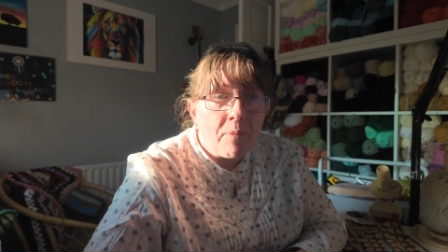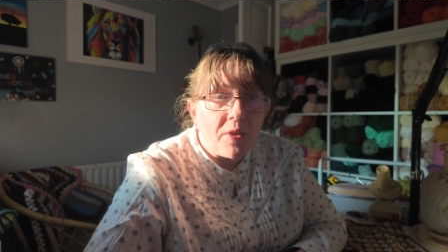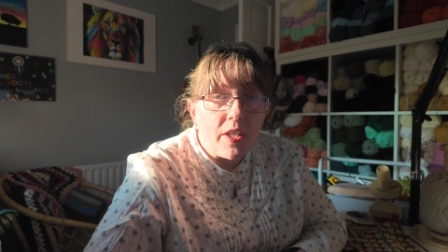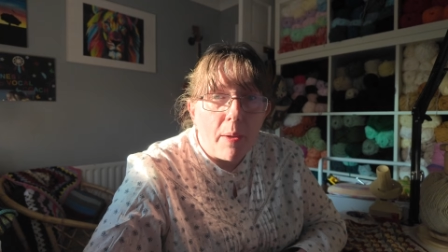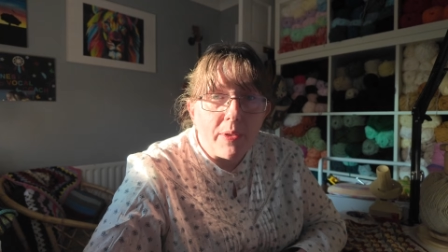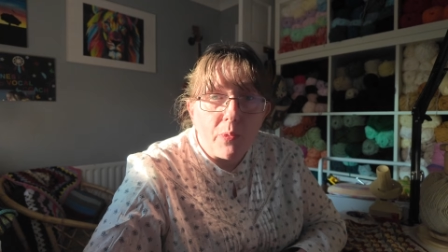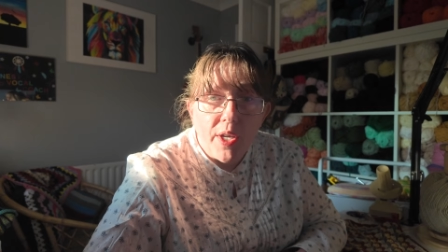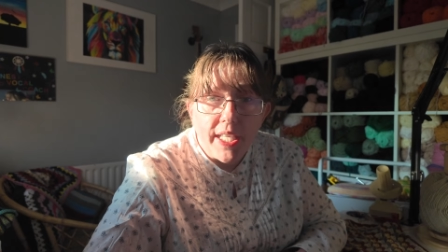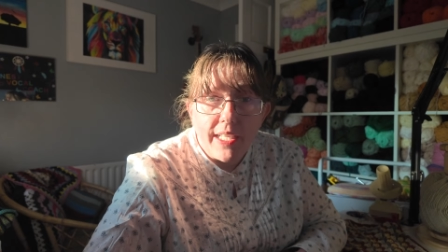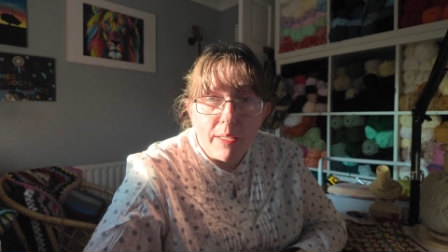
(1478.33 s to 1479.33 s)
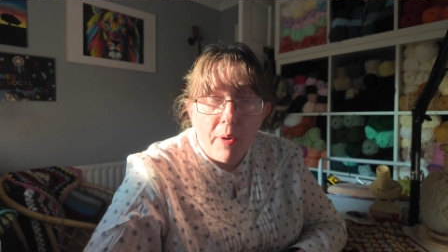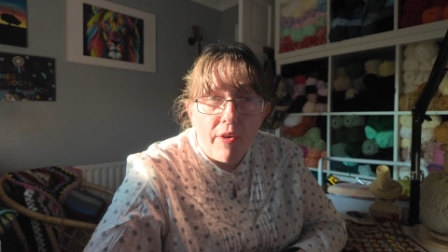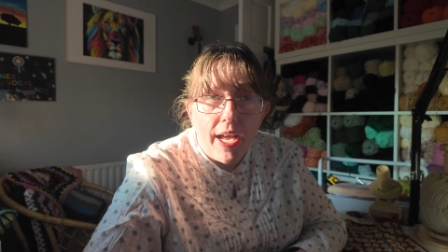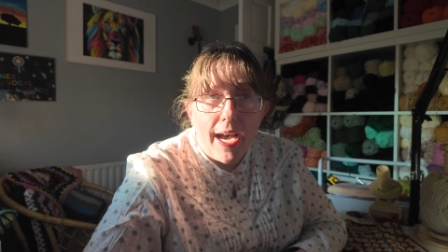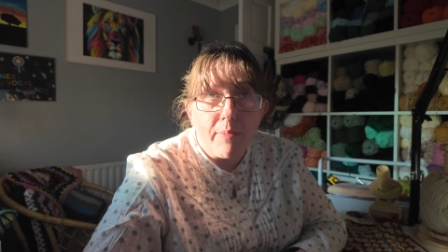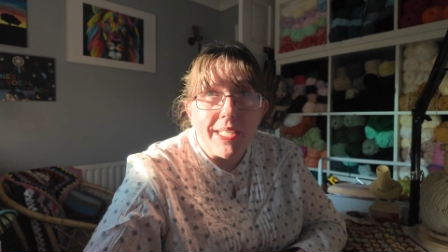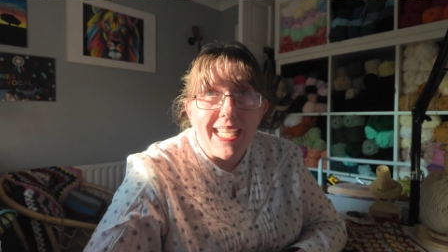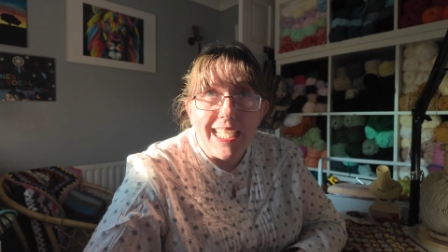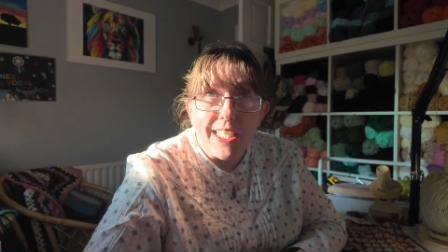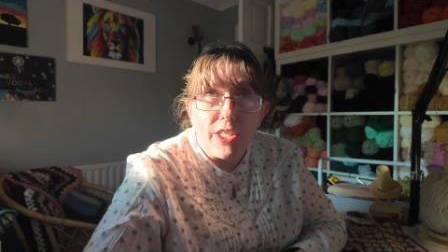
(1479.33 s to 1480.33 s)
Simon's working tomorrow. I'm
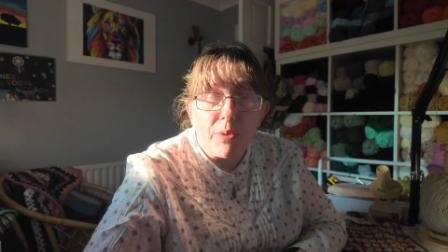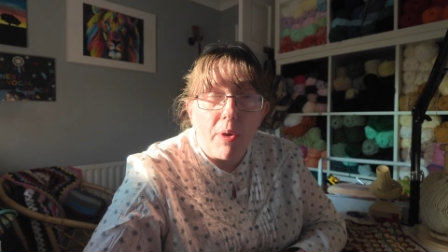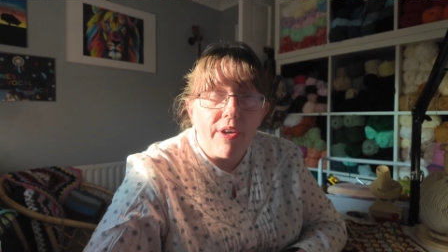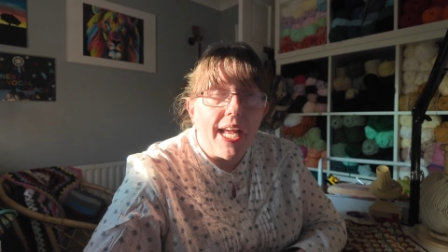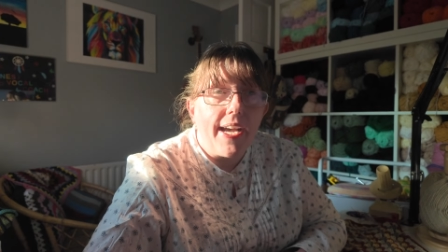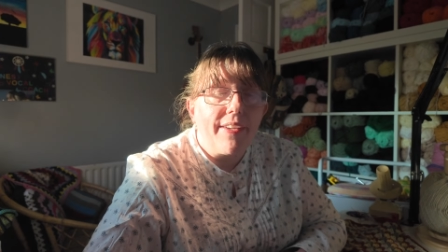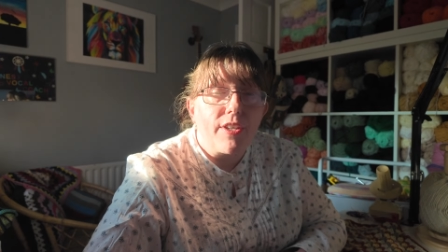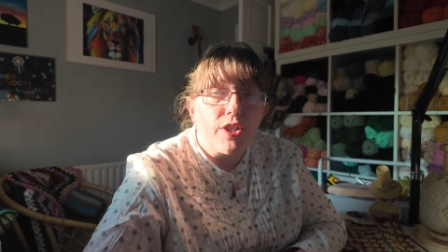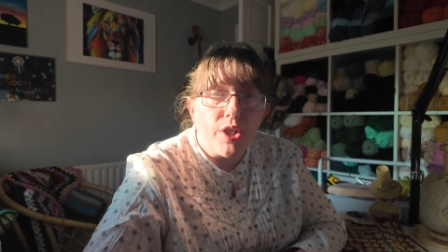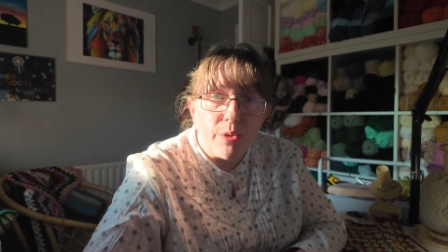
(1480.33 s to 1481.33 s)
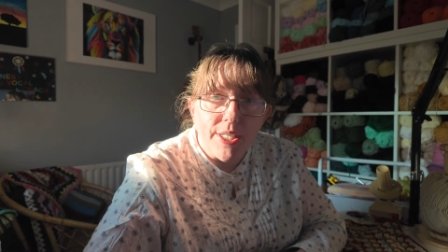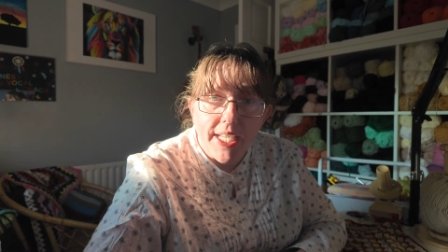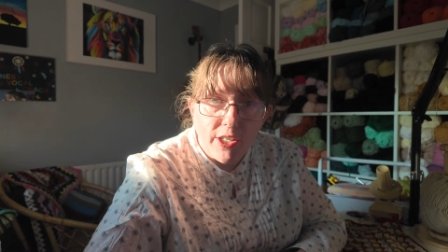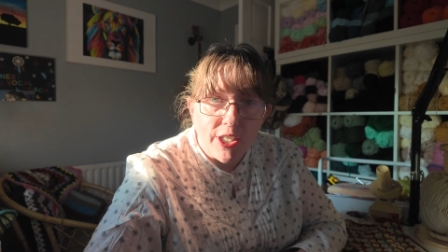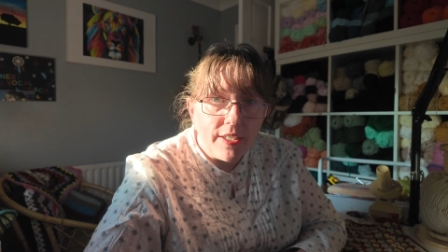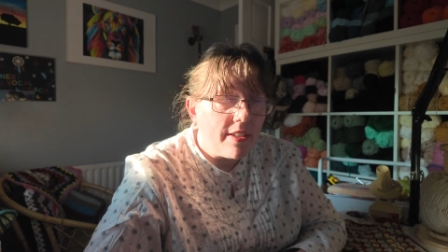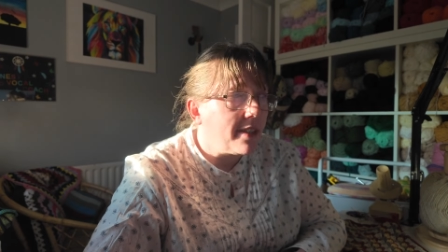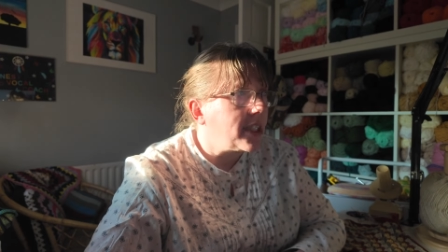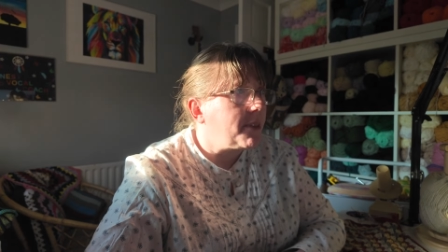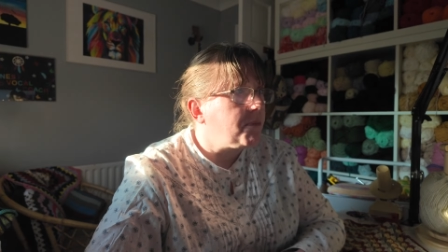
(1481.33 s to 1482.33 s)
teaching tomorrow night. I've got 2
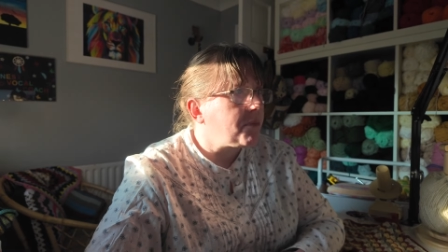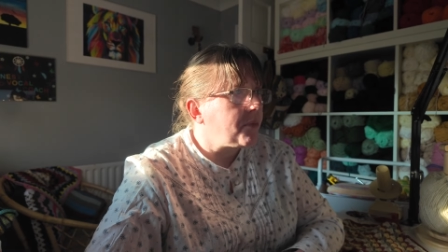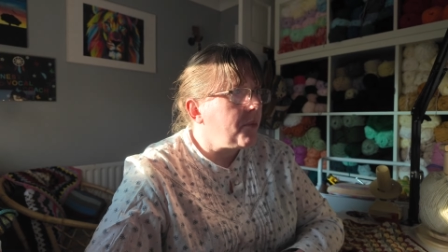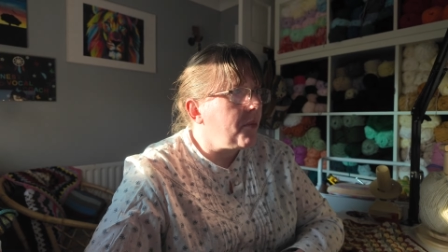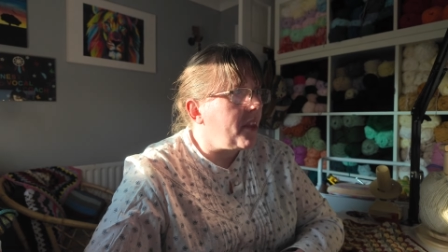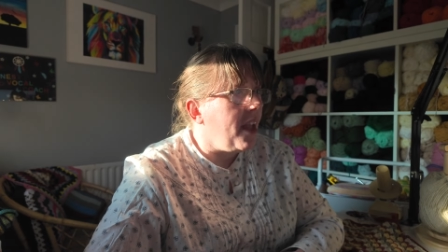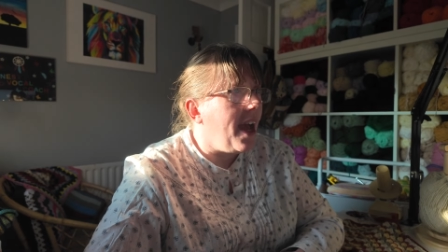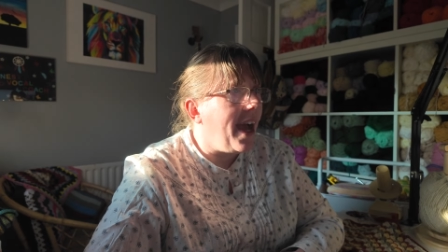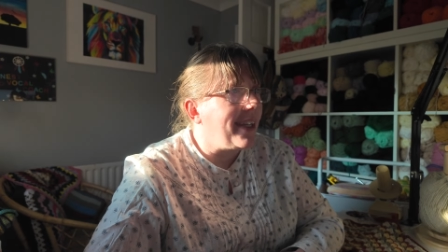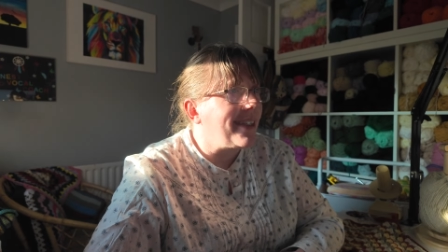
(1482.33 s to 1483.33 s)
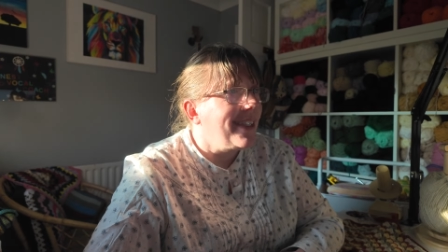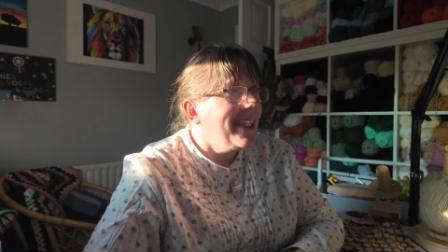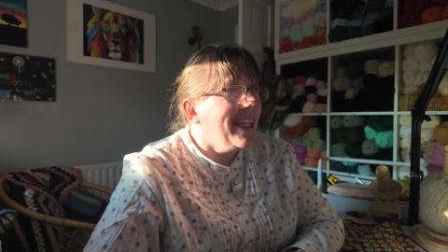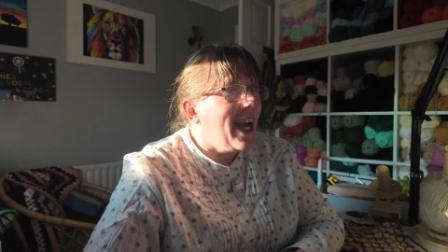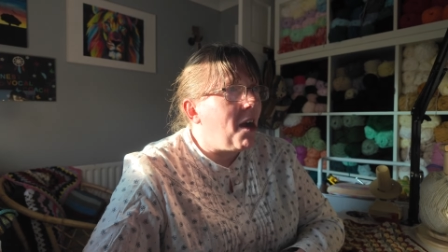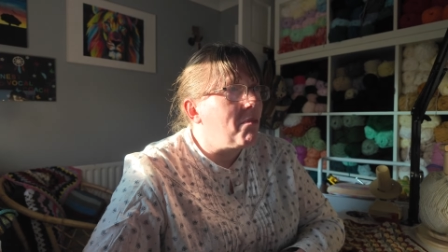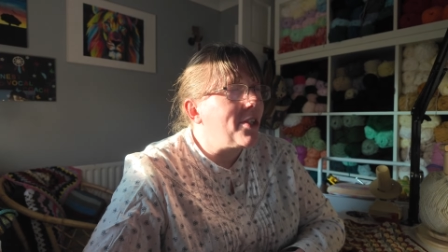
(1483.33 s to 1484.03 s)
sessions. And I'm